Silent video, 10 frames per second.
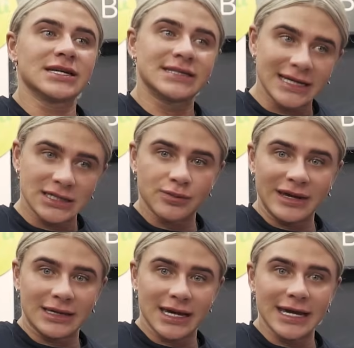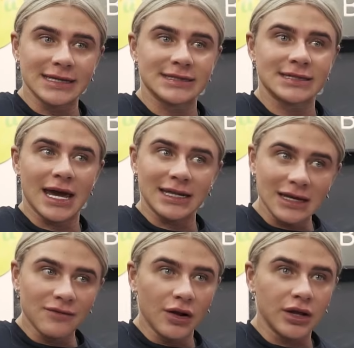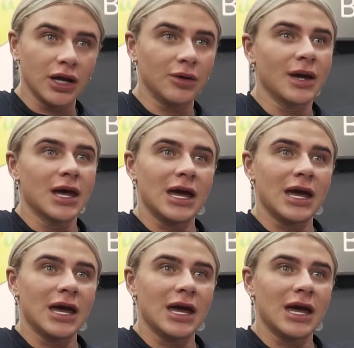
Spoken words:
The 6th week is a devolume.